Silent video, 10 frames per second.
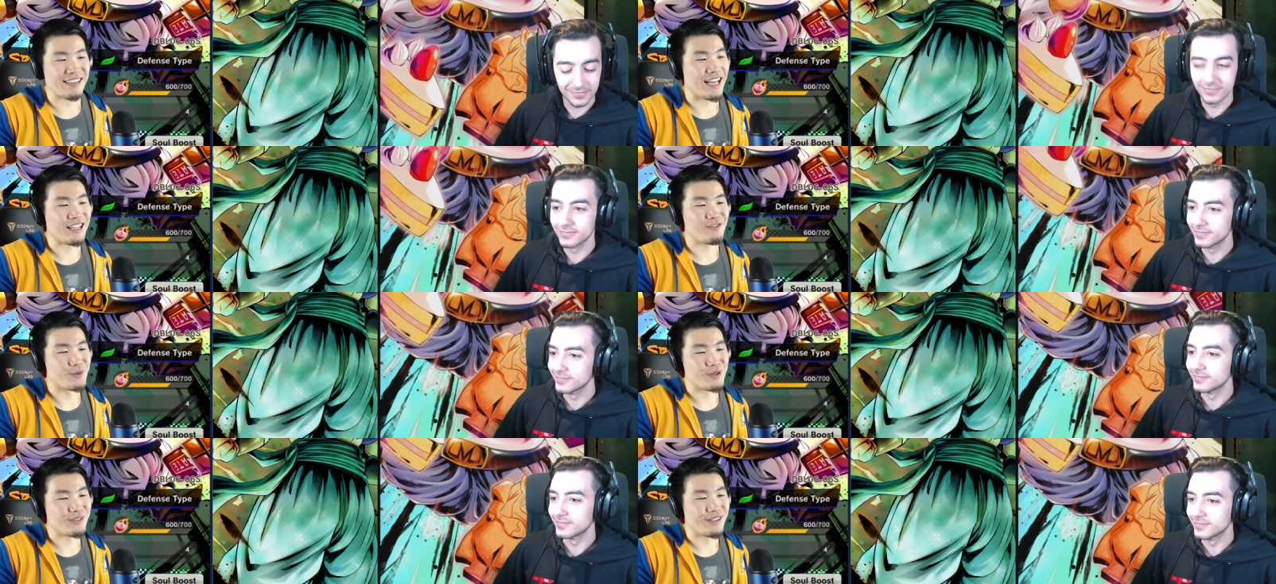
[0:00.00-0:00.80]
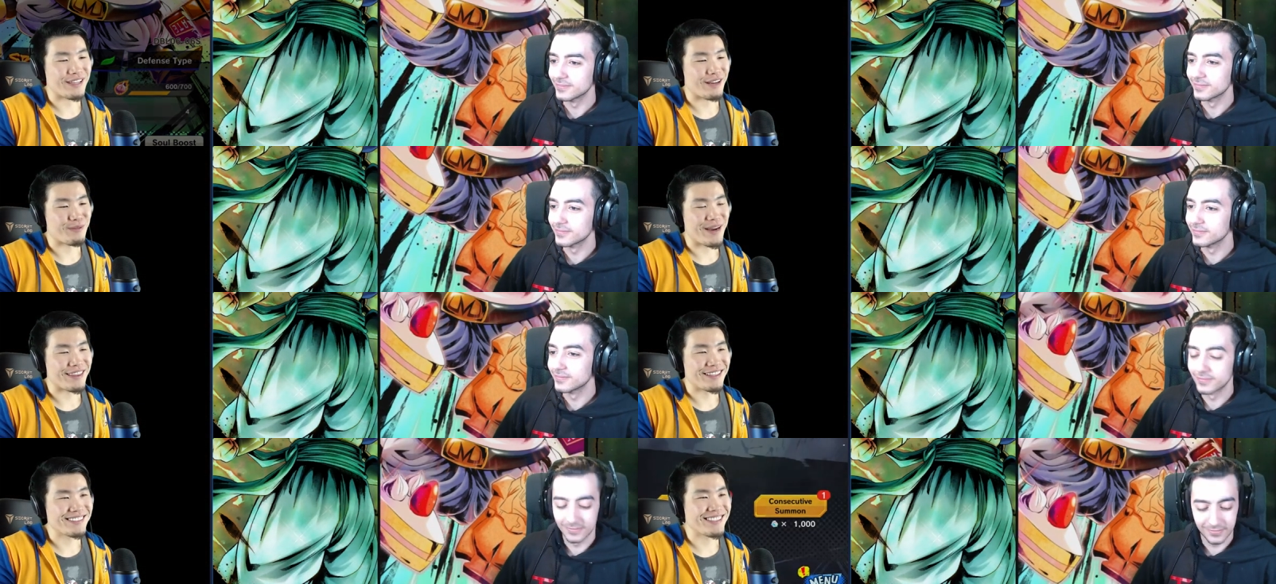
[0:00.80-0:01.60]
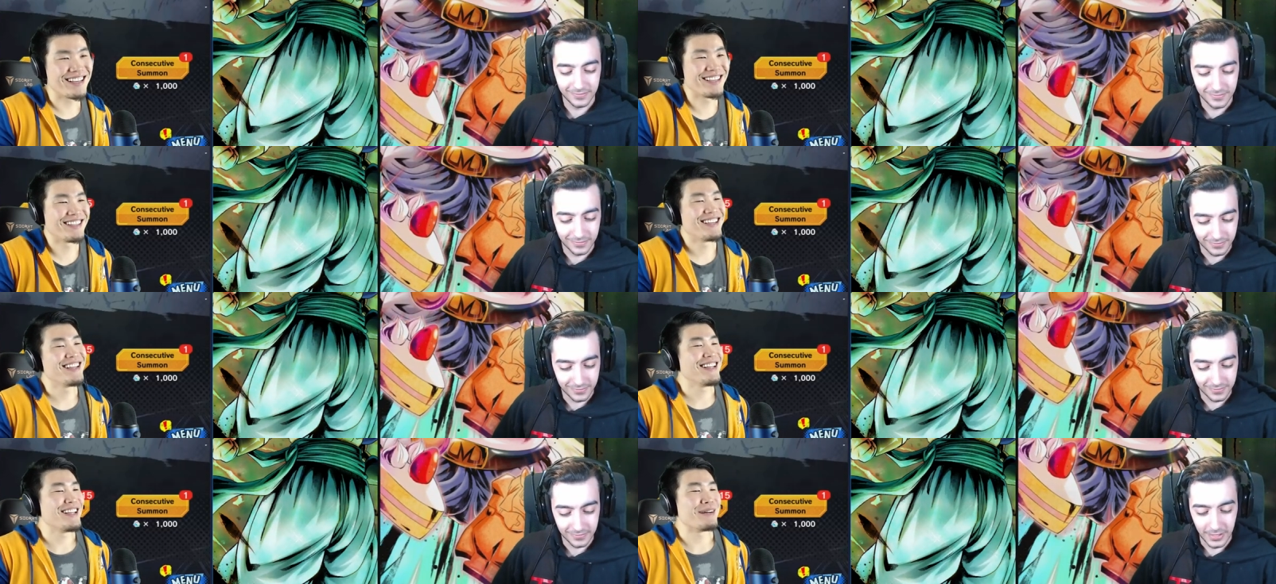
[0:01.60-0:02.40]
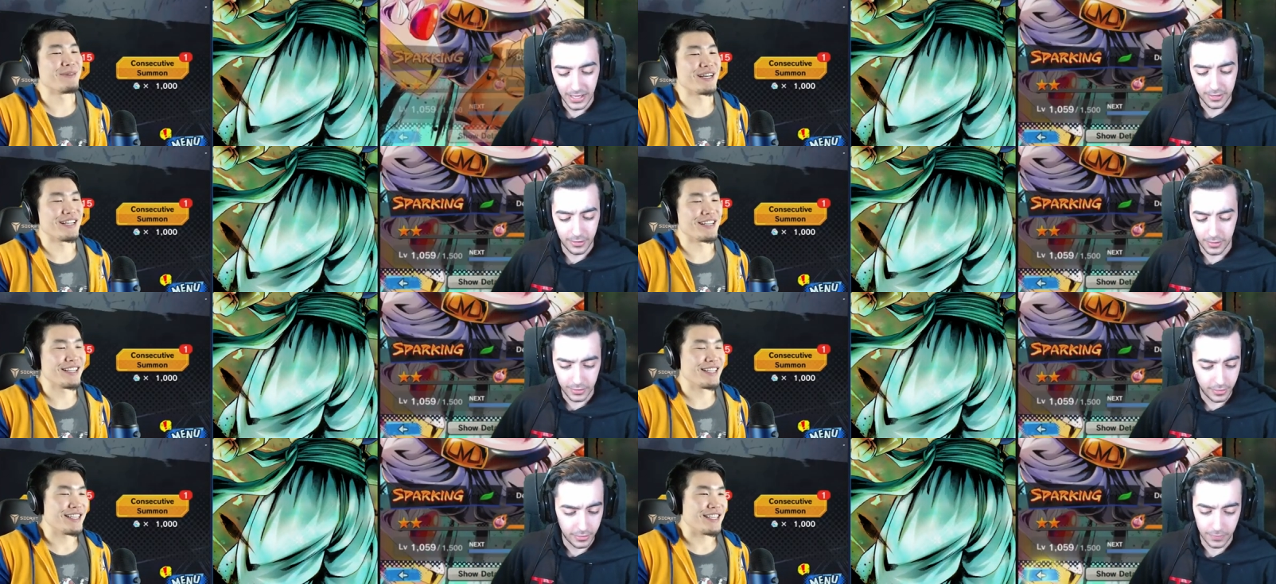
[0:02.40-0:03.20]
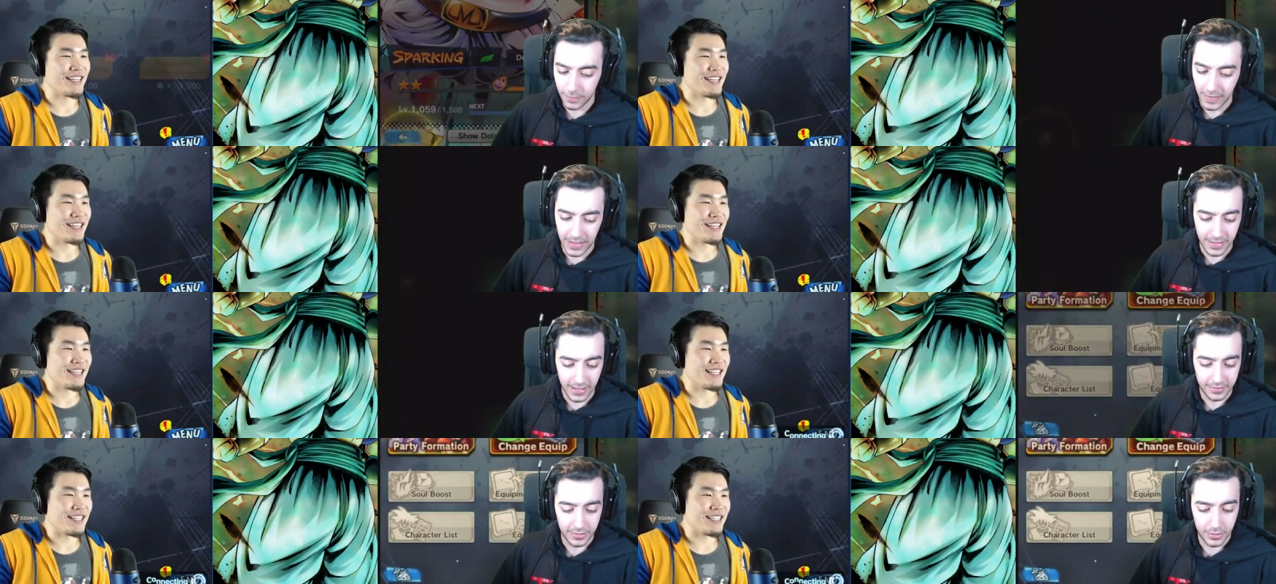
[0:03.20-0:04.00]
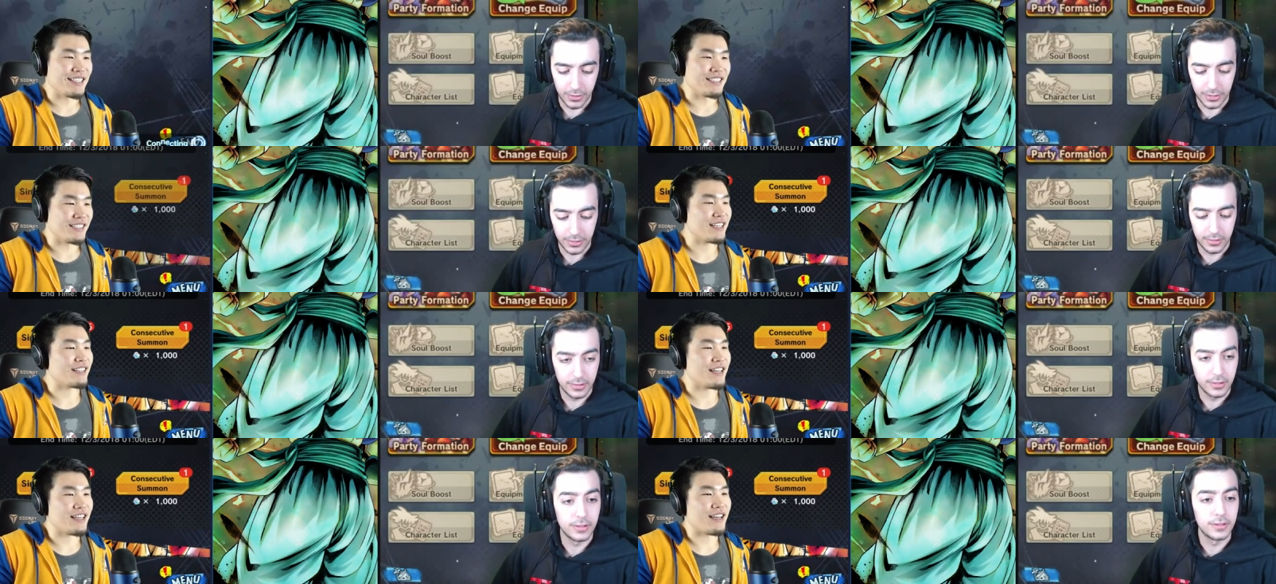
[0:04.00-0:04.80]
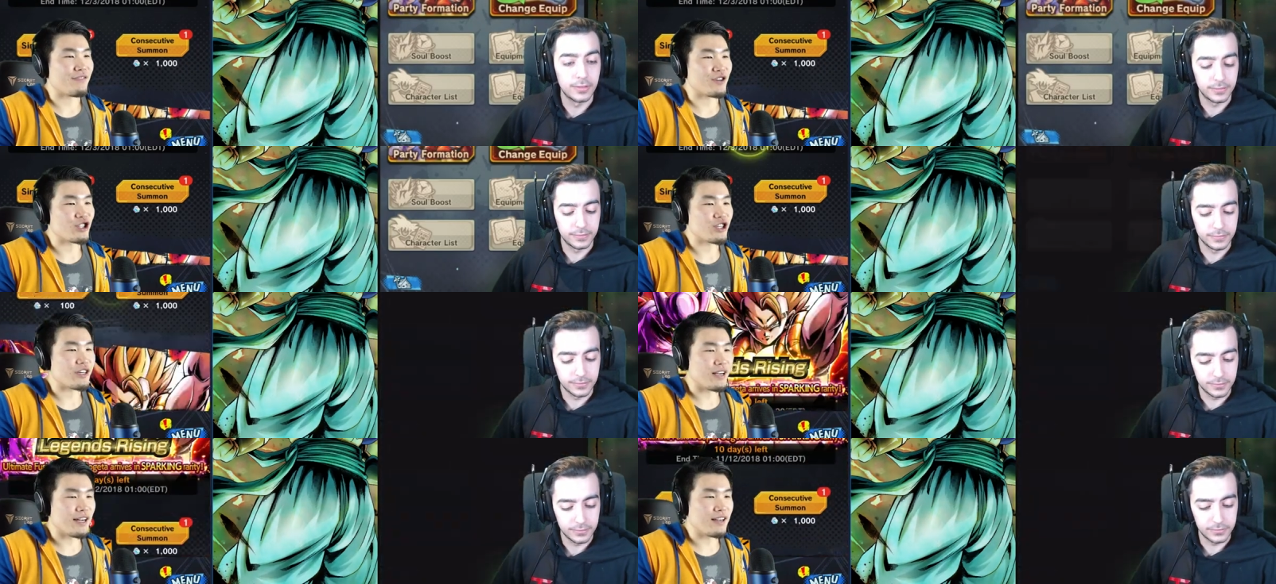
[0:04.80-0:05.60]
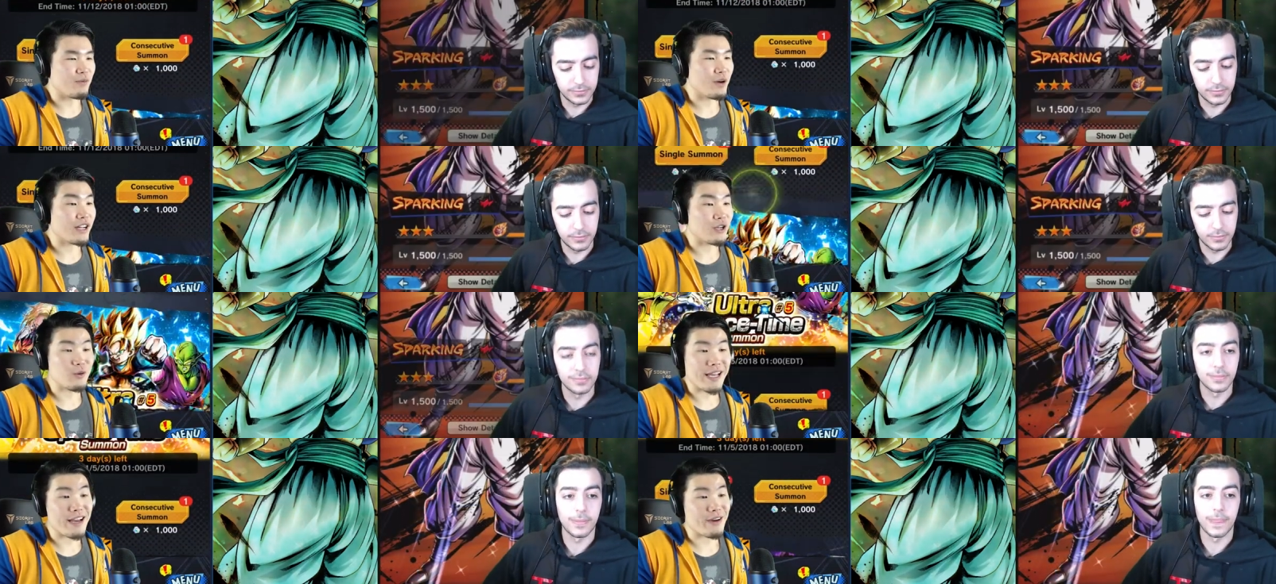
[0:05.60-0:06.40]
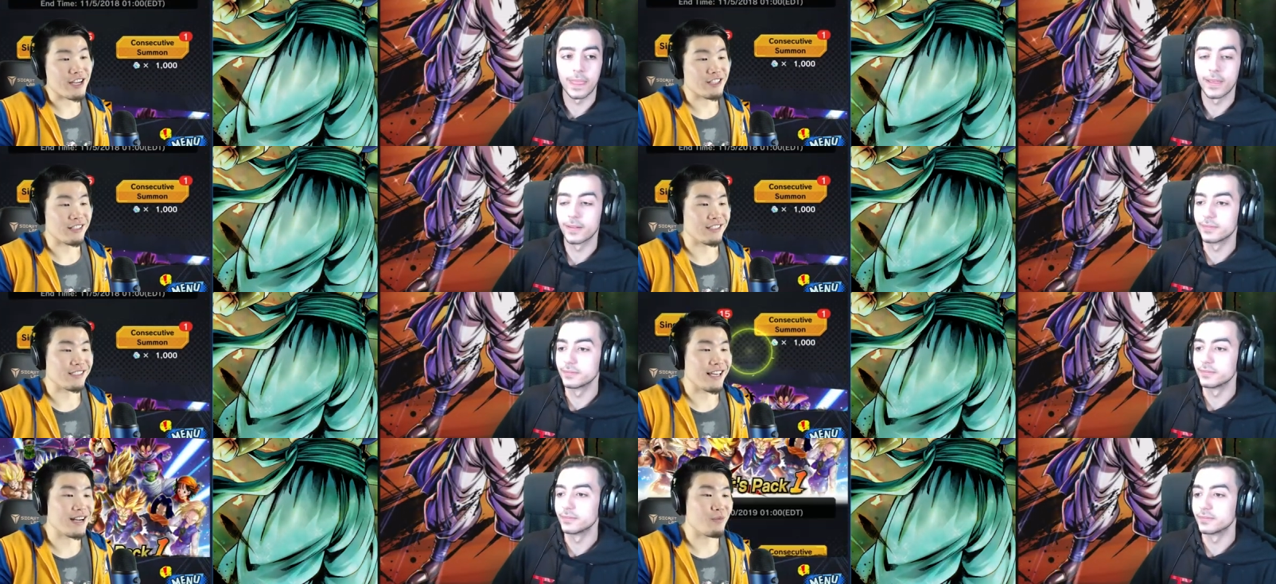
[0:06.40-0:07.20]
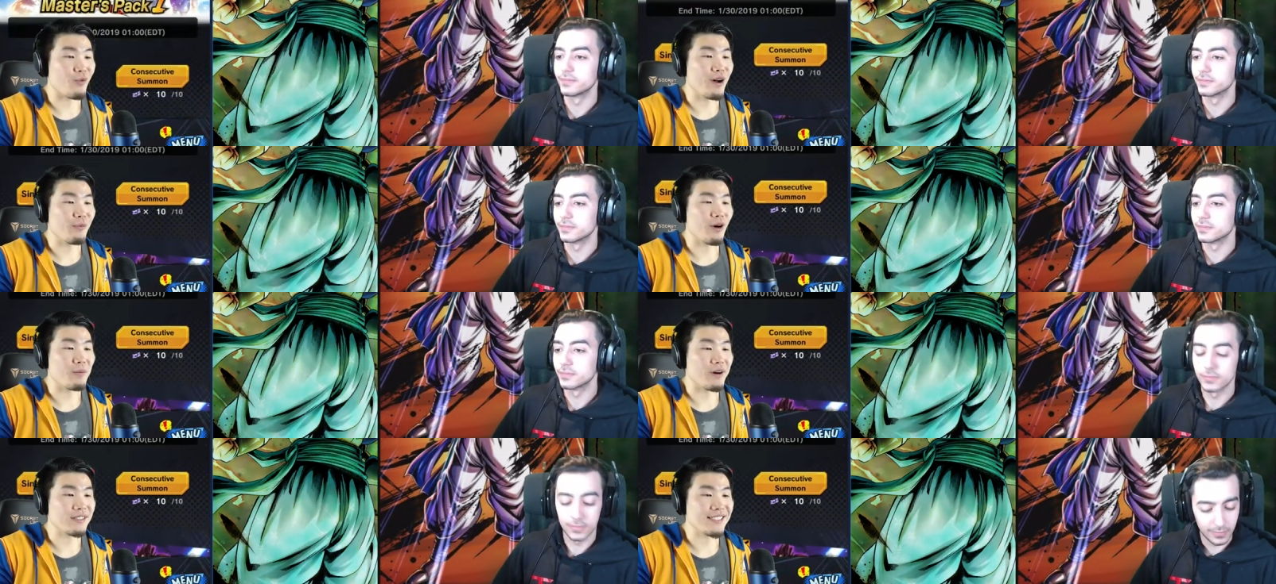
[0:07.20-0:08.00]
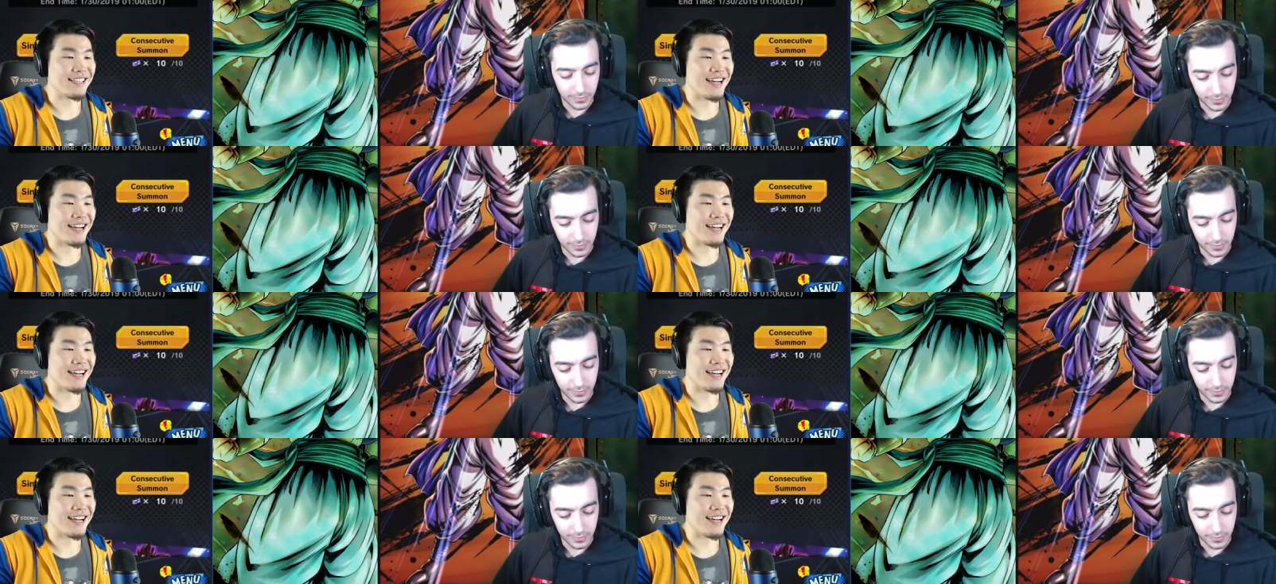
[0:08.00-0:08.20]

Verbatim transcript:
Speaker 1: love Boo. Look, I don't mind this.
Speaker 2: Yeah. But, fantastic unit.
Speaker 1: Yeah, for sure. What I'm gonna do now actually is hit up one more multi